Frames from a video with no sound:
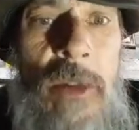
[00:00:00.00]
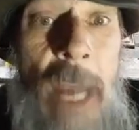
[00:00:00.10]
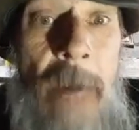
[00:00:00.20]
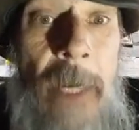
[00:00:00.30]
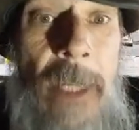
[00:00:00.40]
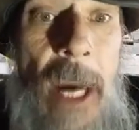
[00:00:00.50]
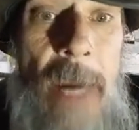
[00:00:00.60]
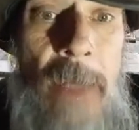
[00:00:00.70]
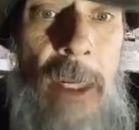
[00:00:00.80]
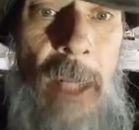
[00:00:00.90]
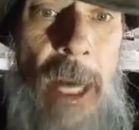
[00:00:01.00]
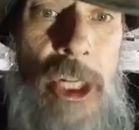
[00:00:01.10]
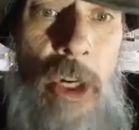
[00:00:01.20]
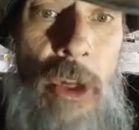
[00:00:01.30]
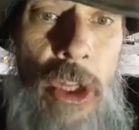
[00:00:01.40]
How many times did Elijah
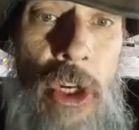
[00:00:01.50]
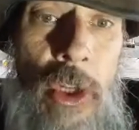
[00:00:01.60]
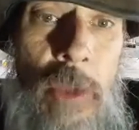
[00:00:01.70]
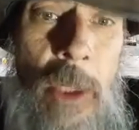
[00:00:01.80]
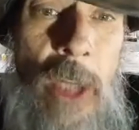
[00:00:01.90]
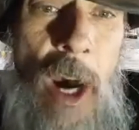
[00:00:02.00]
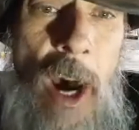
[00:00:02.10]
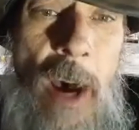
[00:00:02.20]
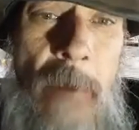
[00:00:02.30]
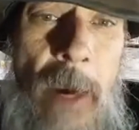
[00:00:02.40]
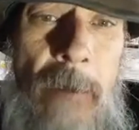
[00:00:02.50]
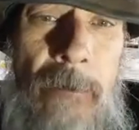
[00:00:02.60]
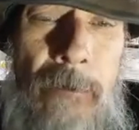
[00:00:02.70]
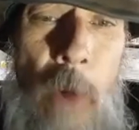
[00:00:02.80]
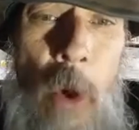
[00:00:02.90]
go to the dunes with Tom,
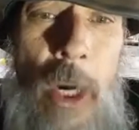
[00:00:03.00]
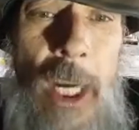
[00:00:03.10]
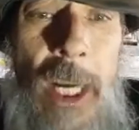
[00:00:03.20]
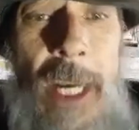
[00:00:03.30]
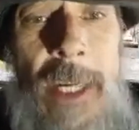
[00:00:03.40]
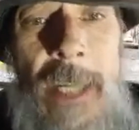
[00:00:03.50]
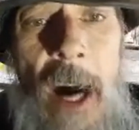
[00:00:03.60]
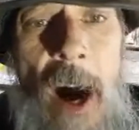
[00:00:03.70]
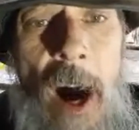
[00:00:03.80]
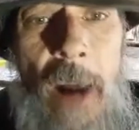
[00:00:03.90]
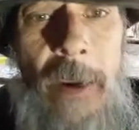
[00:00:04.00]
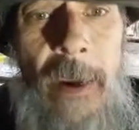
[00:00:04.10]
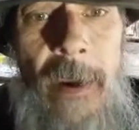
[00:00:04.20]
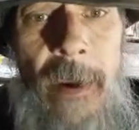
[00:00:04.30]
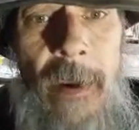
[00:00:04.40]
Morgan, and Don?
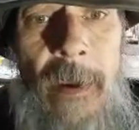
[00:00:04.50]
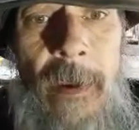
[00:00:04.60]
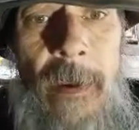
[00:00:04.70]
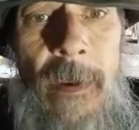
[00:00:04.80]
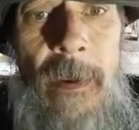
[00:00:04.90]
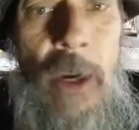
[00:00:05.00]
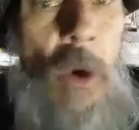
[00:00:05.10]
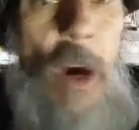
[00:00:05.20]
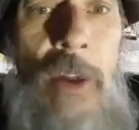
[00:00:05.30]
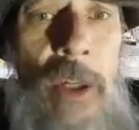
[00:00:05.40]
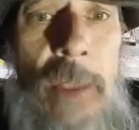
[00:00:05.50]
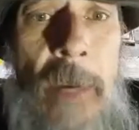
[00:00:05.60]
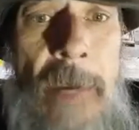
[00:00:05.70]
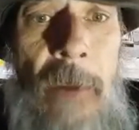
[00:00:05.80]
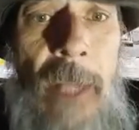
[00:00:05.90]
Who are those
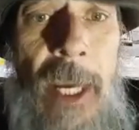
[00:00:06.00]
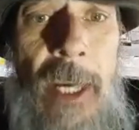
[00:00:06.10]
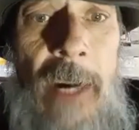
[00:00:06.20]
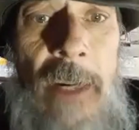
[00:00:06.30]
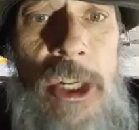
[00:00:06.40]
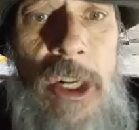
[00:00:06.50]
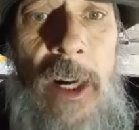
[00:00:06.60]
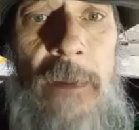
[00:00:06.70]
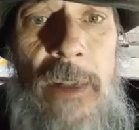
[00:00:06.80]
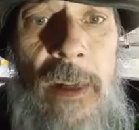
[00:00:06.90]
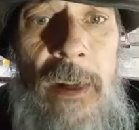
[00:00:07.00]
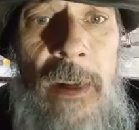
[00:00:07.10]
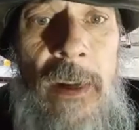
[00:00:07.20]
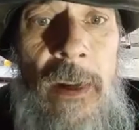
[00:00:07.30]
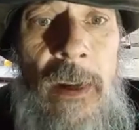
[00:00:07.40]
people, Lake County sheriffs?
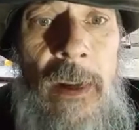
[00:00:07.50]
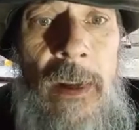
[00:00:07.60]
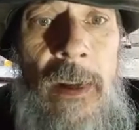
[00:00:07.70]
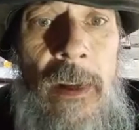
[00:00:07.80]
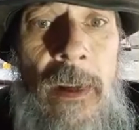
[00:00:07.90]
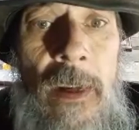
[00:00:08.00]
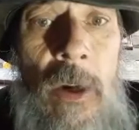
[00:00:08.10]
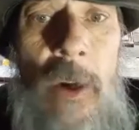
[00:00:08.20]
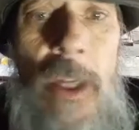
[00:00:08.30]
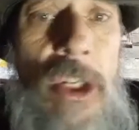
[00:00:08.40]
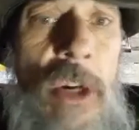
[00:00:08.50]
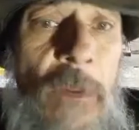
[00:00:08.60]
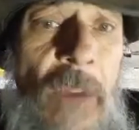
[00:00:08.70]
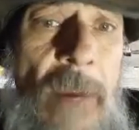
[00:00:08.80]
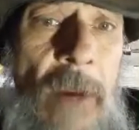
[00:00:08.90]
Who are the two
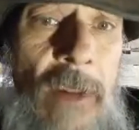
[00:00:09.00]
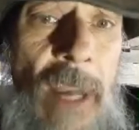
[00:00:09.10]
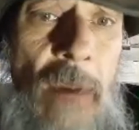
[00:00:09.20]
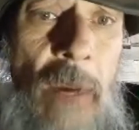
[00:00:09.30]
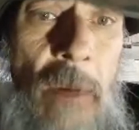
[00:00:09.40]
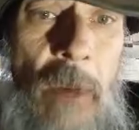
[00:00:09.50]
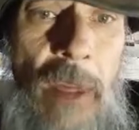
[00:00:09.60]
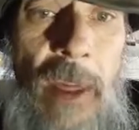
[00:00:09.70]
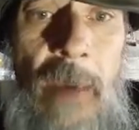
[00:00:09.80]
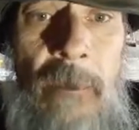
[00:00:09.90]
females that went with him?